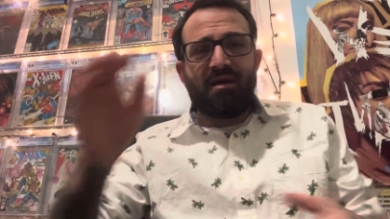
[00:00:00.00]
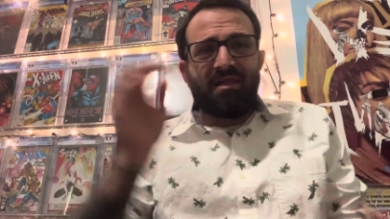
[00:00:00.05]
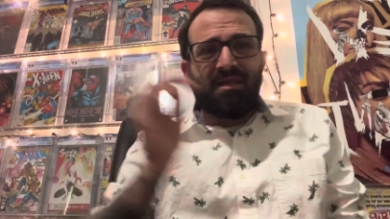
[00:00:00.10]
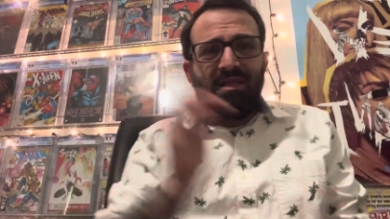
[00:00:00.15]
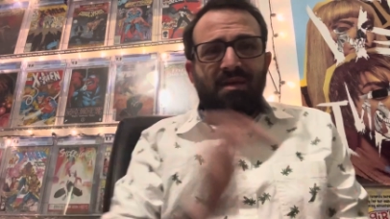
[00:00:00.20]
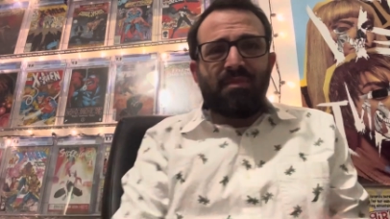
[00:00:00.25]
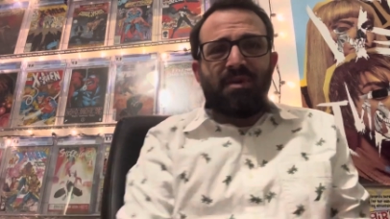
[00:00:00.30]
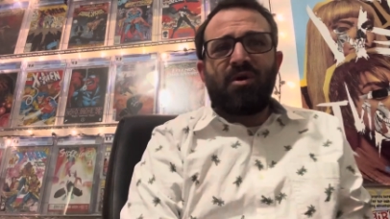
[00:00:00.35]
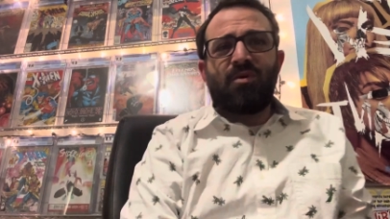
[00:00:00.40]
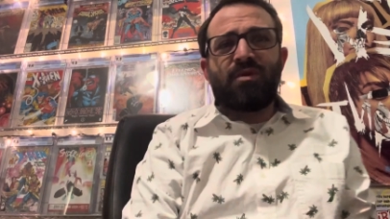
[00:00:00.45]

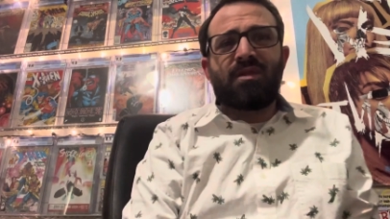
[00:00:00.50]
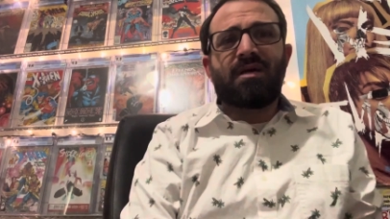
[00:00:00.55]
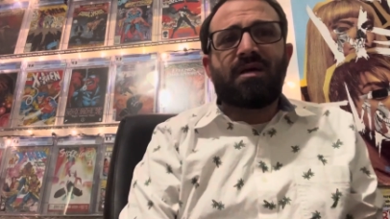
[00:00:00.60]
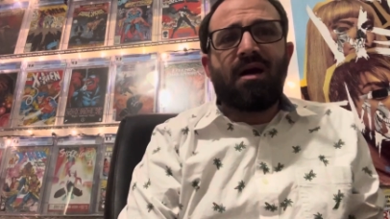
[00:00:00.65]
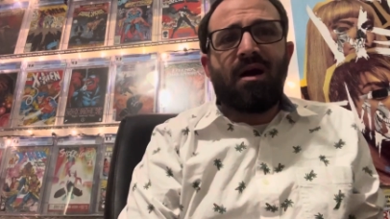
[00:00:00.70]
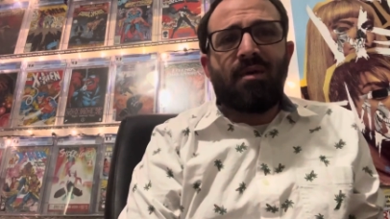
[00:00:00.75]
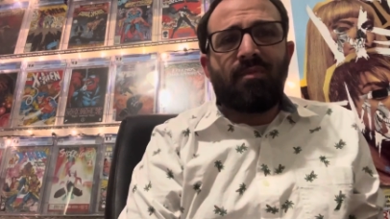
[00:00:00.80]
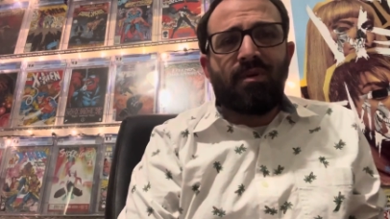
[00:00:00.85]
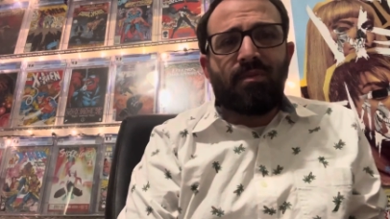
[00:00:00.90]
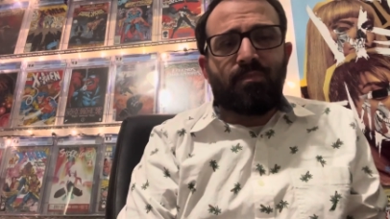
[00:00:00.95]
Let me know in the
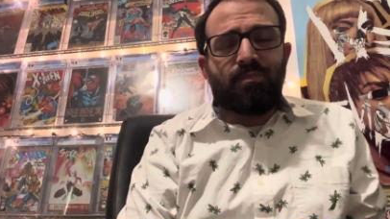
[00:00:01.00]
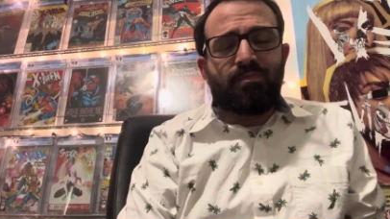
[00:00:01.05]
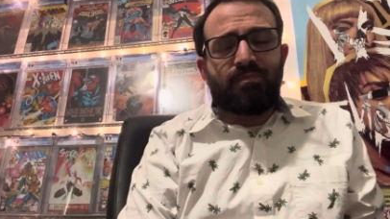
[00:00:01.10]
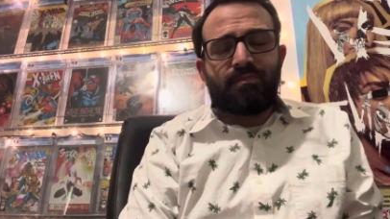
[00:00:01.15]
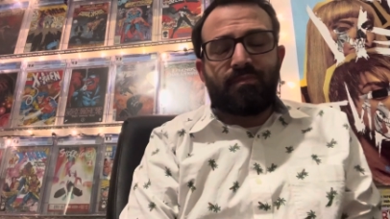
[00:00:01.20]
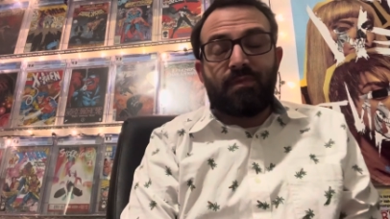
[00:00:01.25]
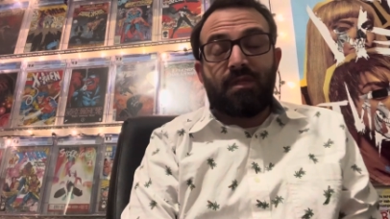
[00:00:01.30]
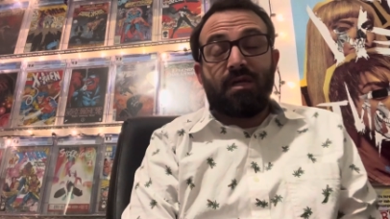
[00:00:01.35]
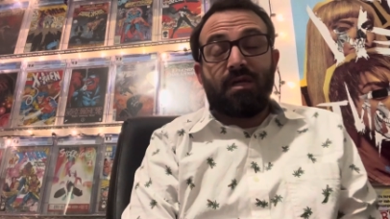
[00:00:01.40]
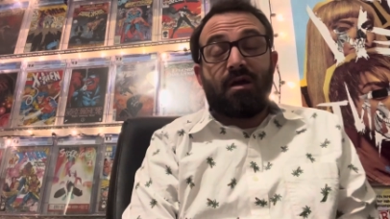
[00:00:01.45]
comment
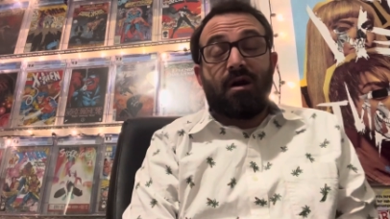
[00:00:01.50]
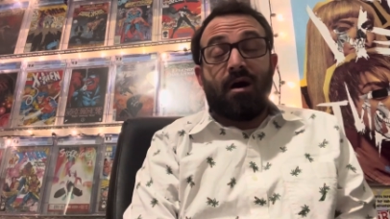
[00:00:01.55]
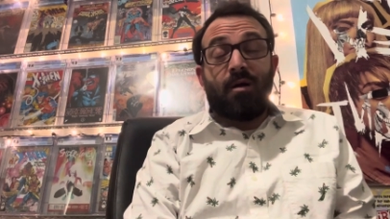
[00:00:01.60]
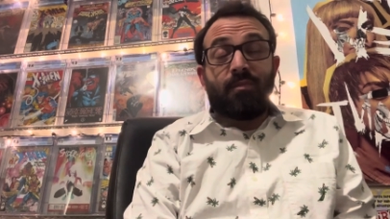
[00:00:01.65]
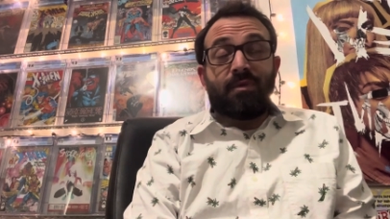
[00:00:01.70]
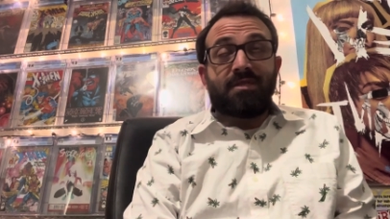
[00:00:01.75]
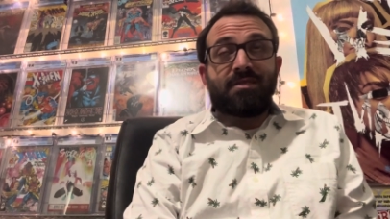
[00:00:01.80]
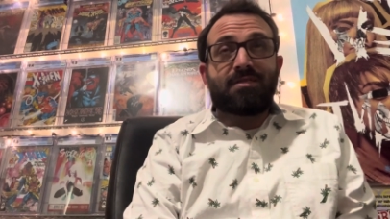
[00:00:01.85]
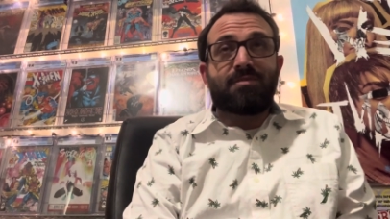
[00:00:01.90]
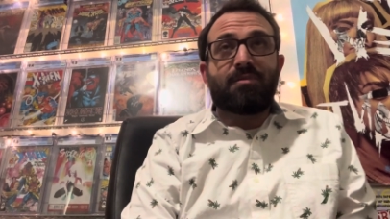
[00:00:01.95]

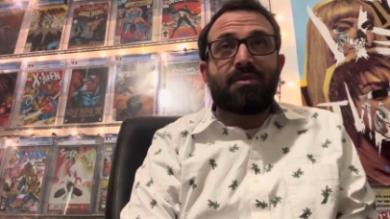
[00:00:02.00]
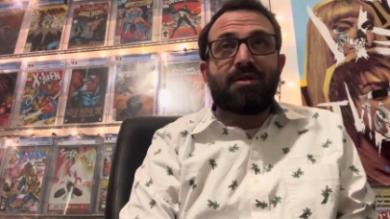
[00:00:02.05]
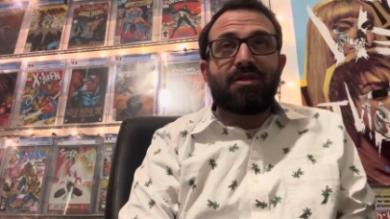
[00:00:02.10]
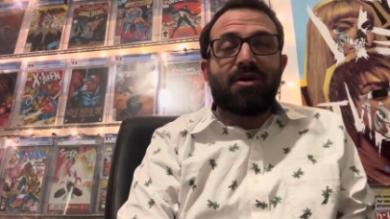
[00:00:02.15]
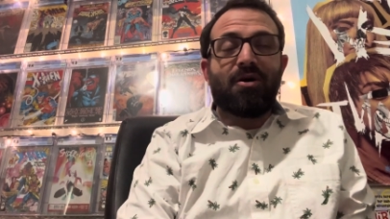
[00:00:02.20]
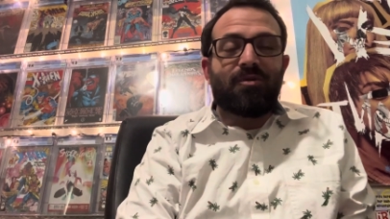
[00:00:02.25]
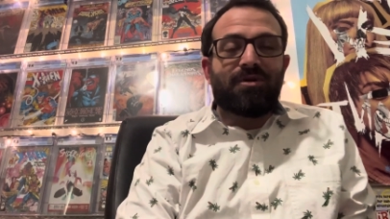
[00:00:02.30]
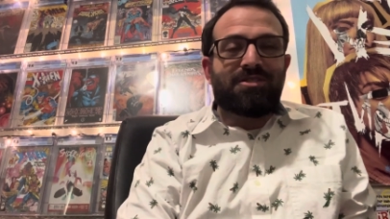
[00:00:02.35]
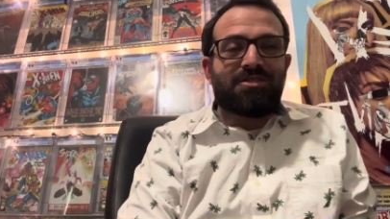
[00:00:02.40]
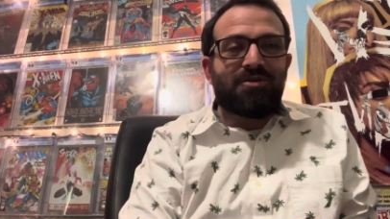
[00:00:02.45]
comments
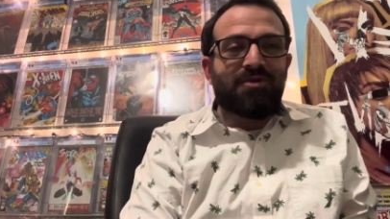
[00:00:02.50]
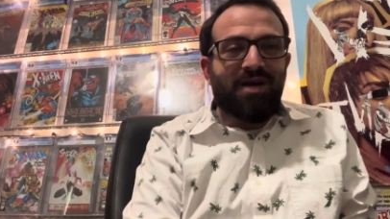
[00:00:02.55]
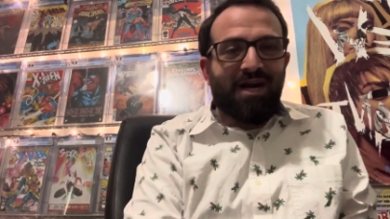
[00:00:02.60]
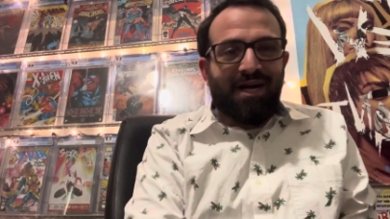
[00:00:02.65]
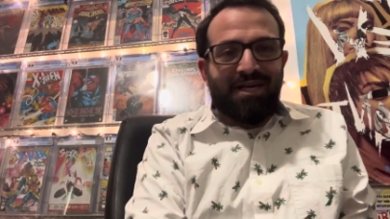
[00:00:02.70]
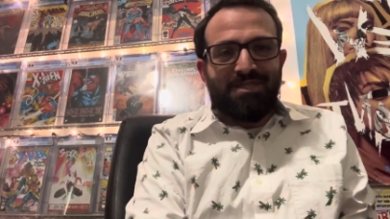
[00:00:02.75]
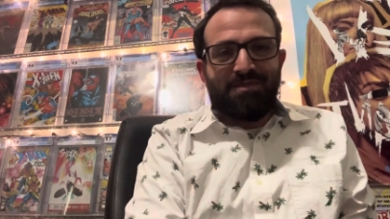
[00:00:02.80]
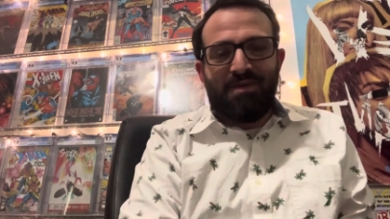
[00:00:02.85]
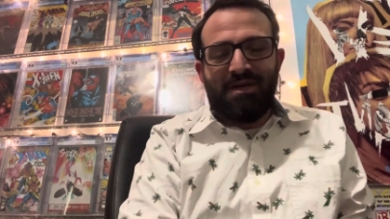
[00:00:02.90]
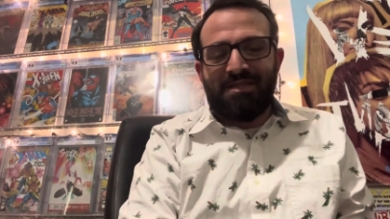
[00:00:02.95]
below what you
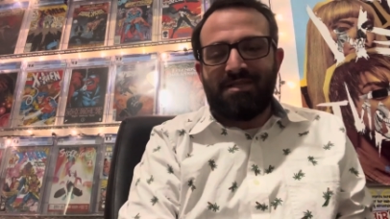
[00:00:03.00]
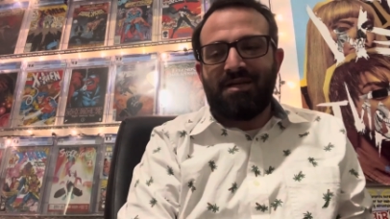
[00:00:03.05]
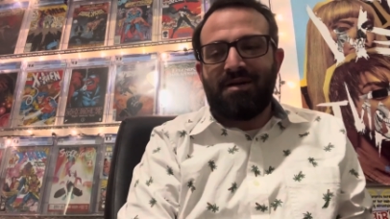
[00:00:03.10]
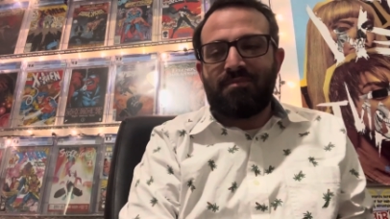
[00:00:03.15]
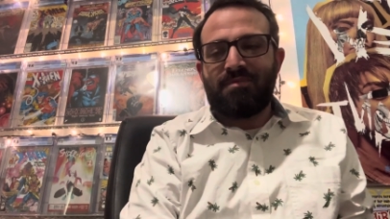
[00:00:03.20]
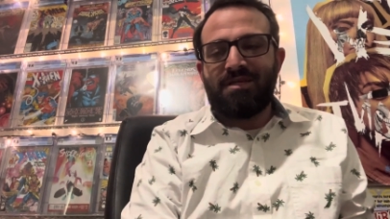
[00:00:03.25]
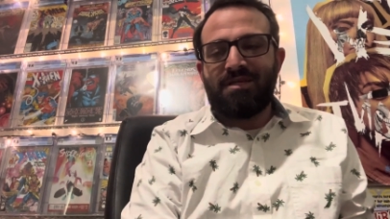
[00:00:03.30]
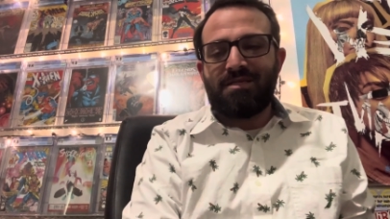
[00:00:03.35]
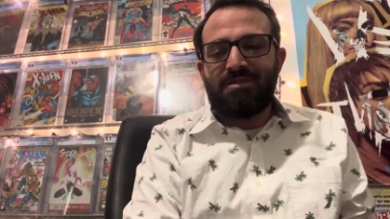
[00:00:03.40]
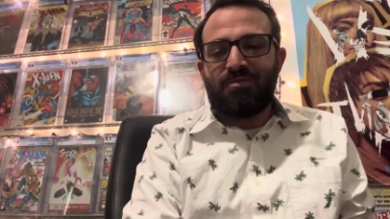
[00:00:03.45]
guys picked
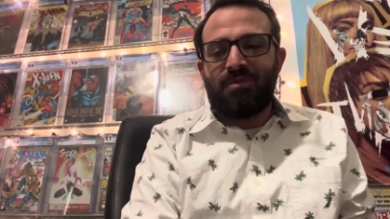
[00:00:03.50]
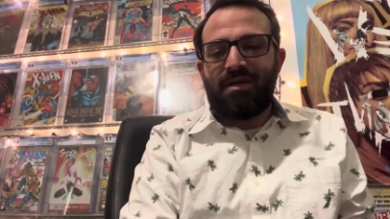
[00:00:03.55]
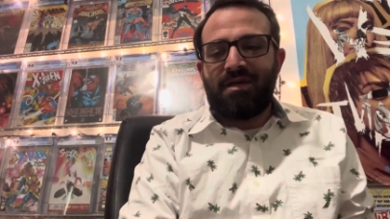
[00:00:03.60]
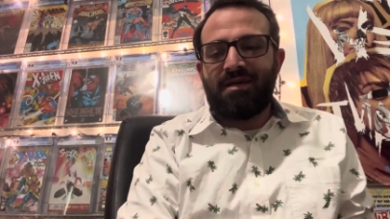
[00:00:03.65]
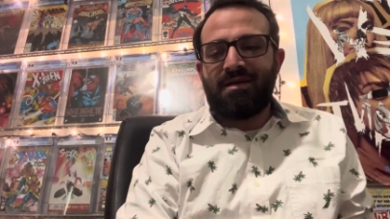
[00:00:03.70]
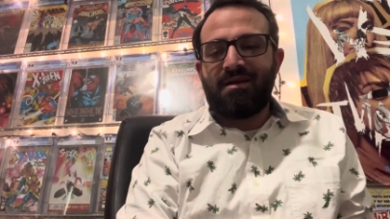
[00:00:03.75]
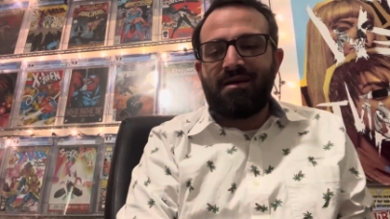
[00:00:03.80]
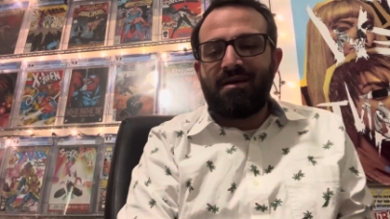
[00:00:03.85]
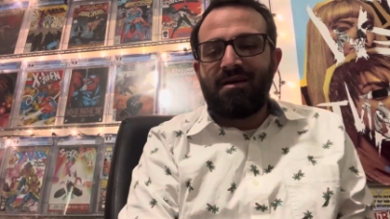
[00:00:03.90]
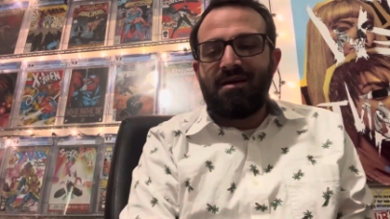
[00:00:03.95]
up this week.